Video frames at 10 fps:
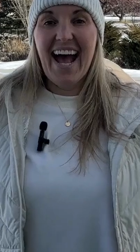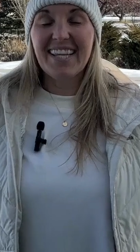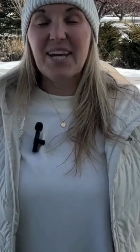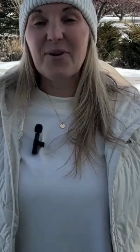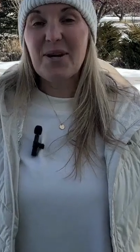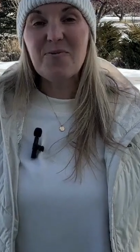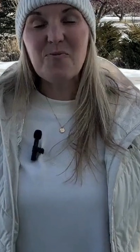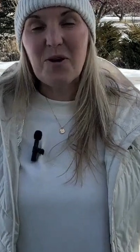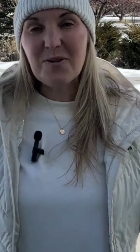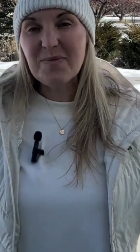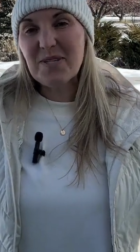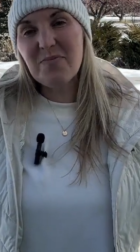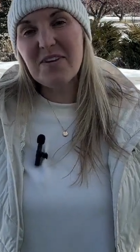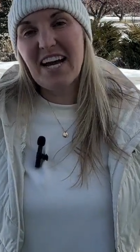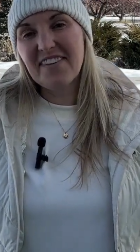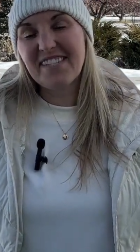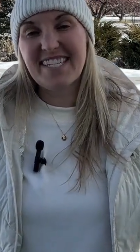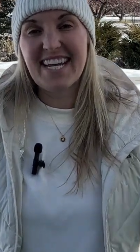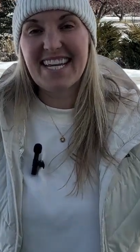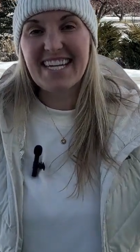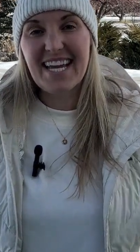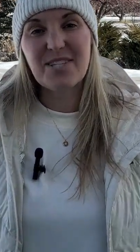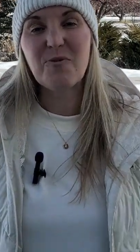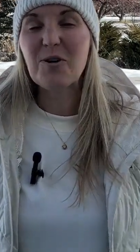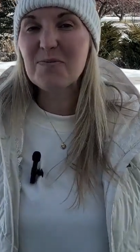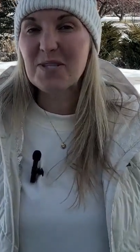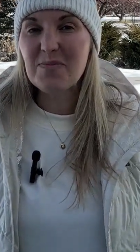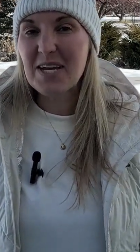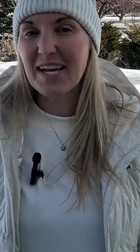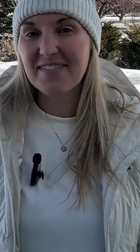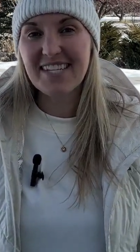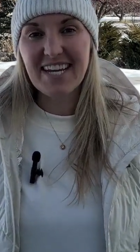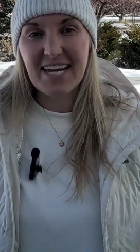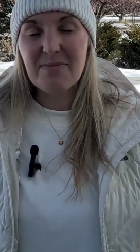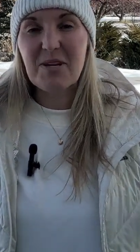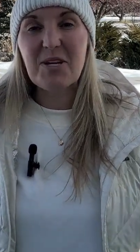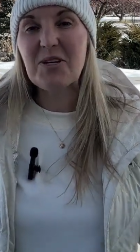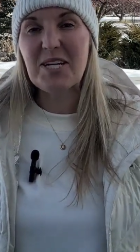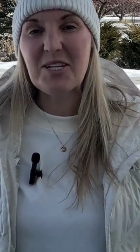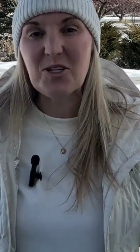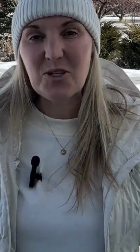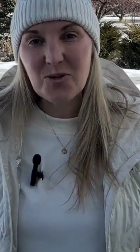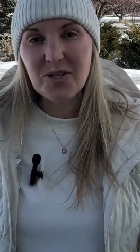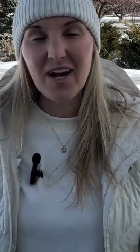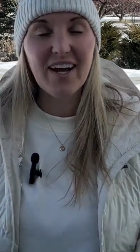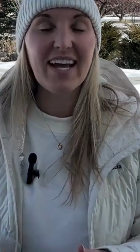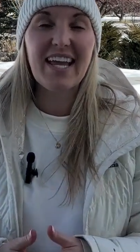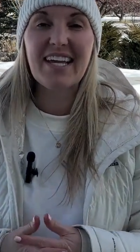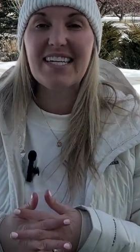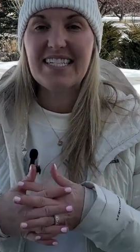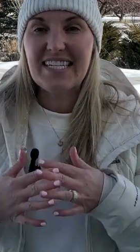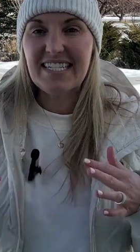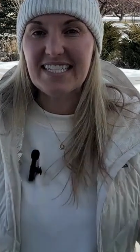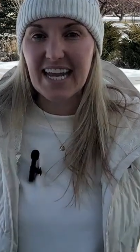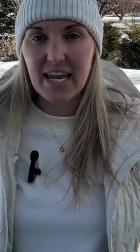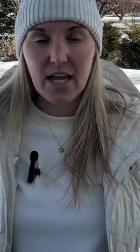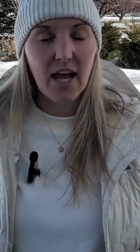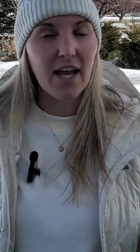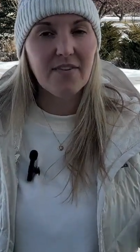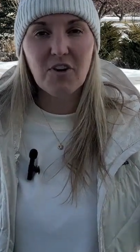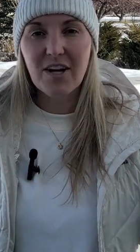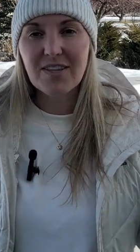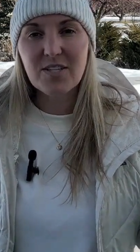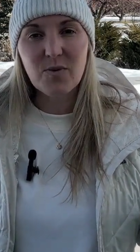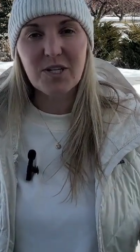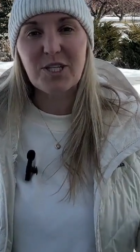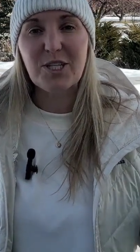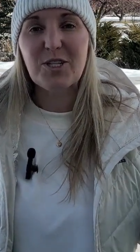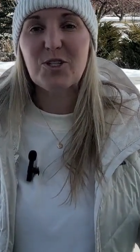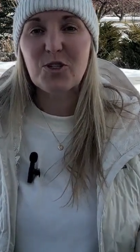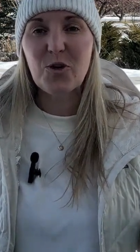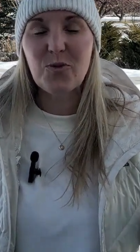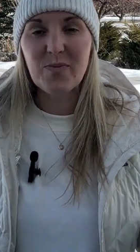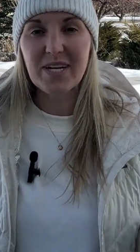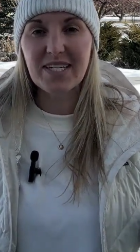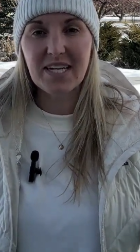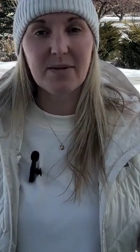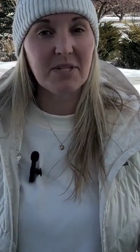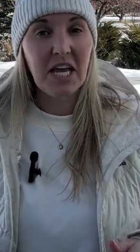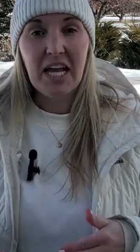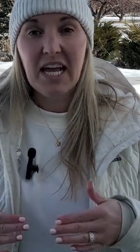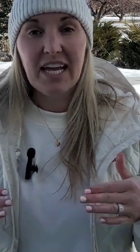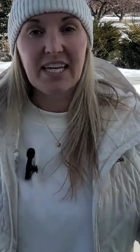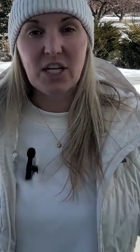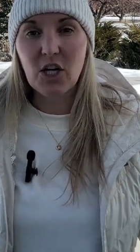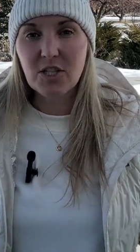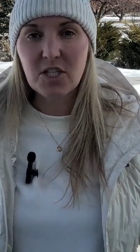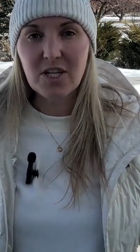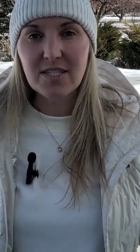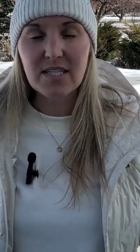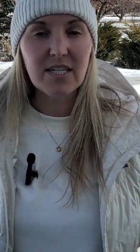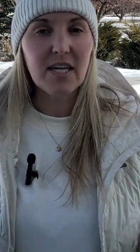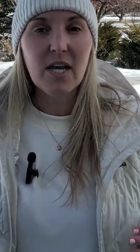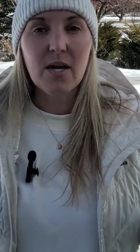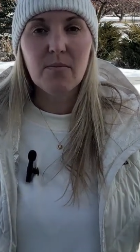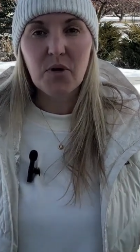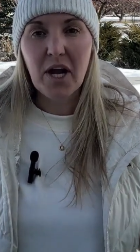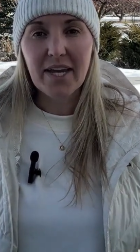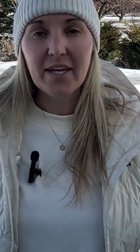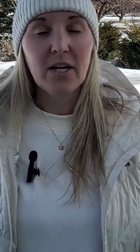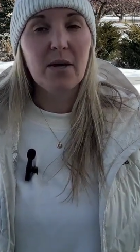Hello and welcome to the Beehive State. Yes, welcome to the Beehive State. I am here in Utah, and today I have gotten this question so many times. I get calls constantly. Mariah,